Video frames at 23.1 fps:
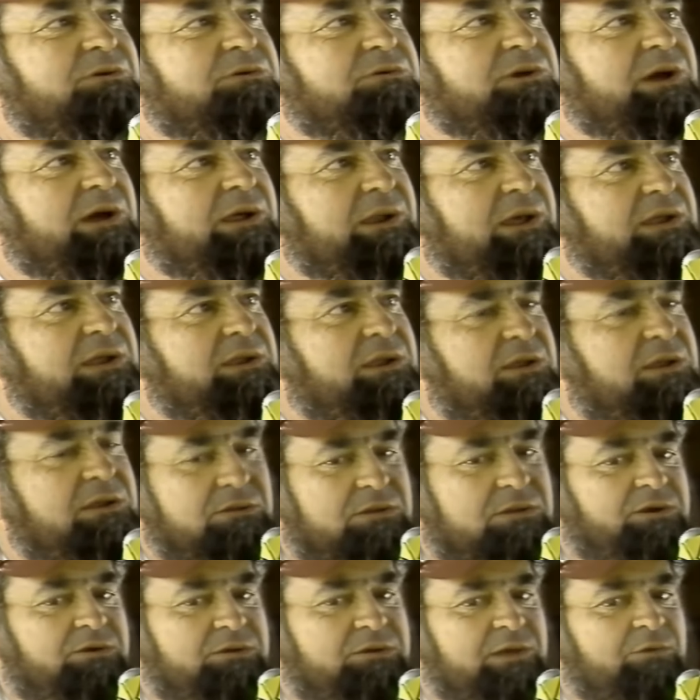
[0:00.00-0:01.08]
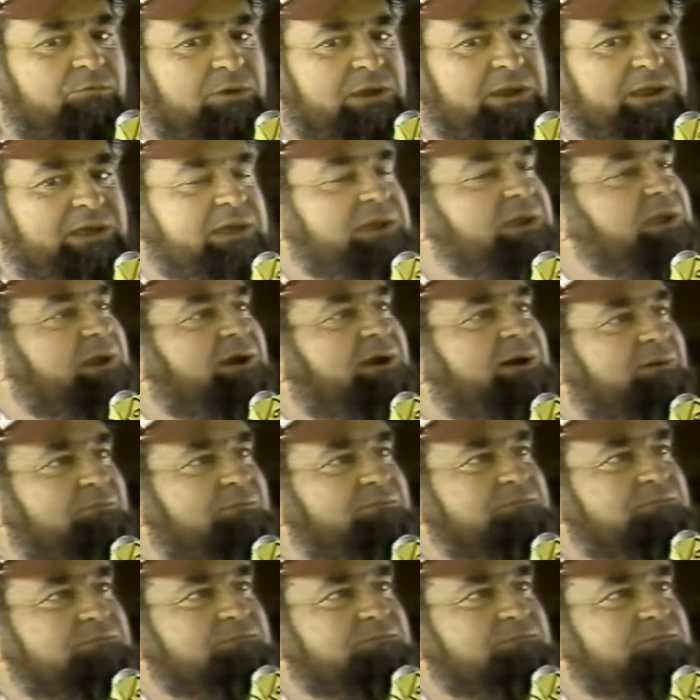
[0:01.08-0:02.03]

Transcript: you know, and, they, they, you know, they're really eating it up.